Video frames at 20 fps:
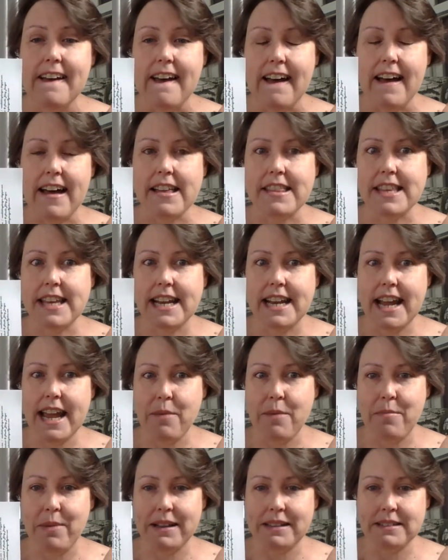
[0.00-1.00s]
that I
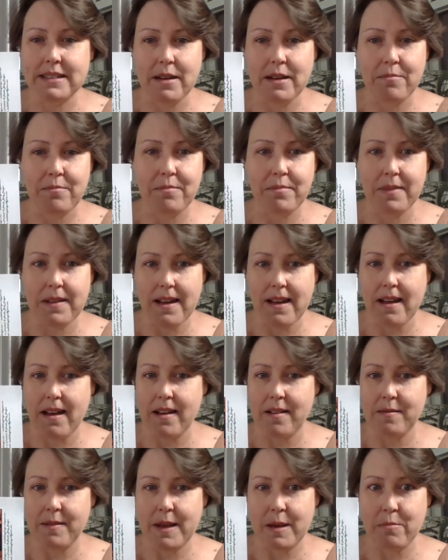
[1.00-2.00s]
had picked up
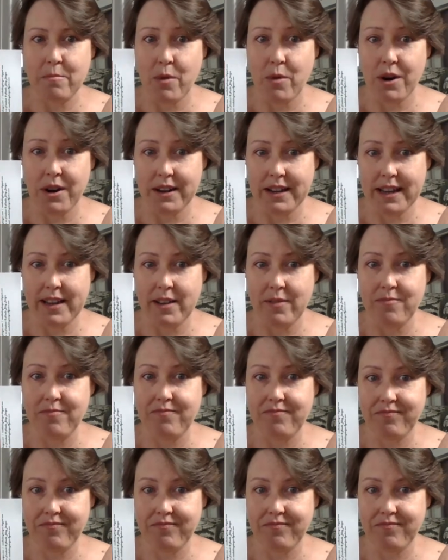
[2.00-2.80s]
at Market,